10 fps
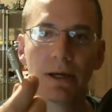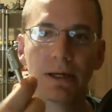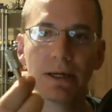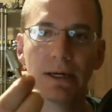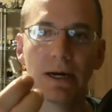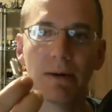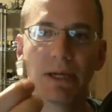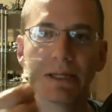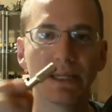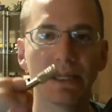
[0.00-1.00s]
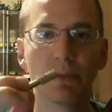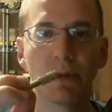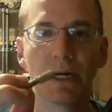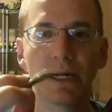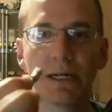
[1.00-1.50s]
because this
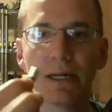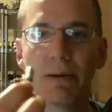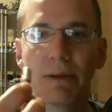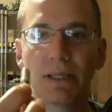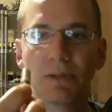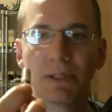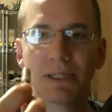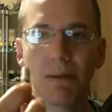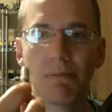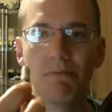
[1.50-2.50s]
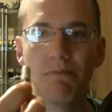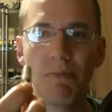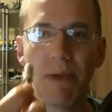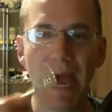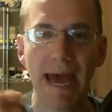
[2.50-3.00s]
one, this one's not
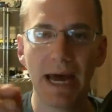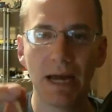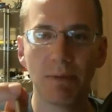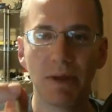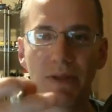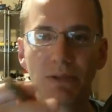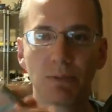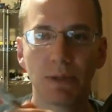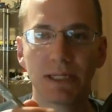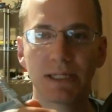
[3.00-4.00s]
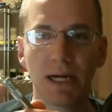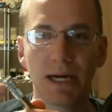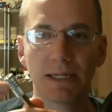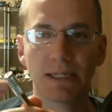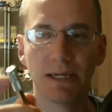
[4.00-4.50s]
bad, but this one is
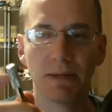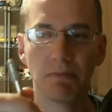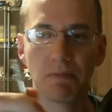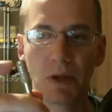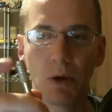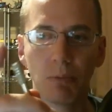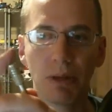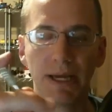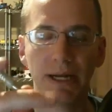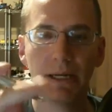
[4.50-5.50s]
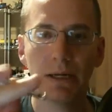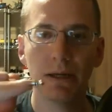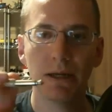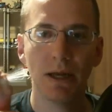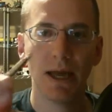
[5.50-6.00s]
not gold plated.
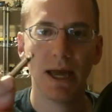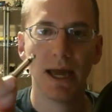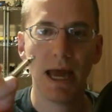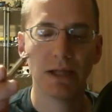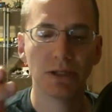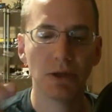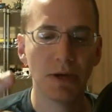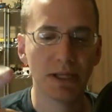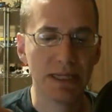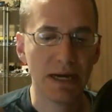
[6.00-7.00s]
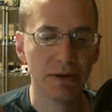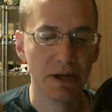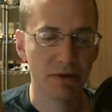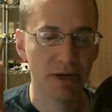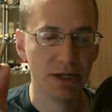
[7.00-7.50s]
And so you get sound
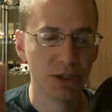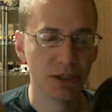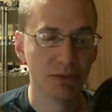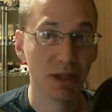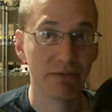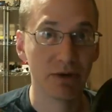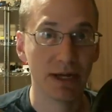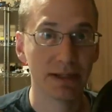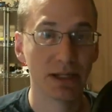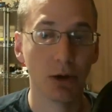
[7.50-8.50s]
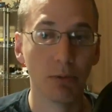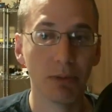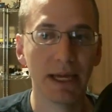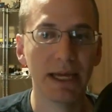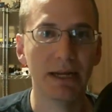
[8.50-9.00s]
degradation. Believe it or not, the gold
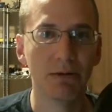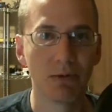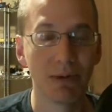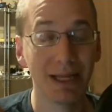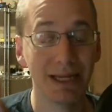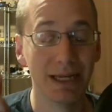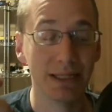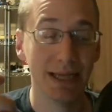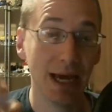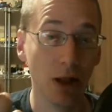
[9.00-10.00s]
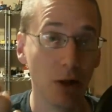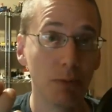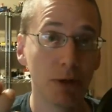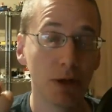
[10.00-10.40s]
plating really does help